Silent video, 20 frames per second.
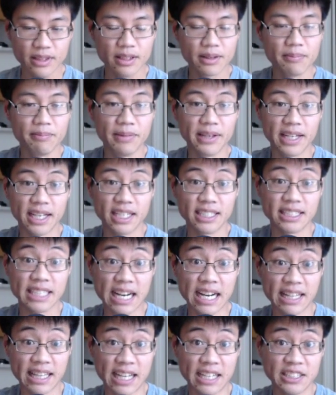Because
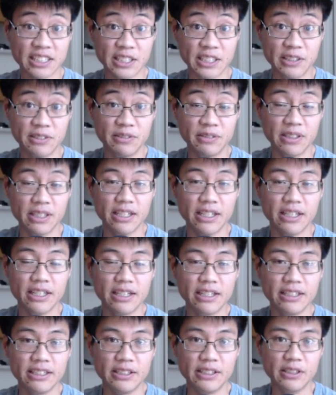that allows you
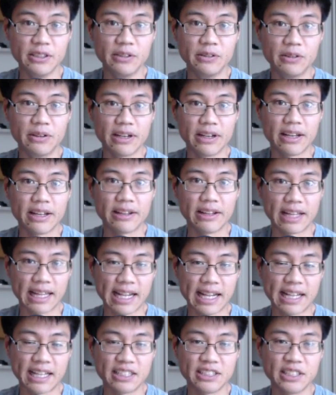to it
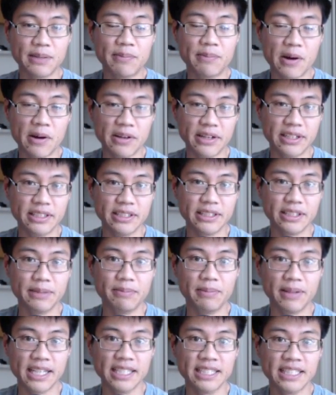allows the opponent to
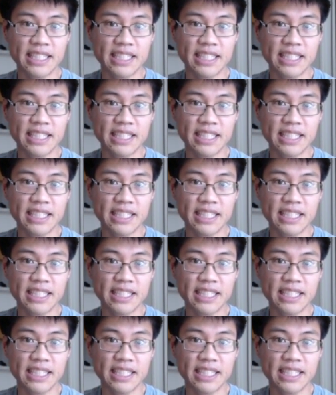place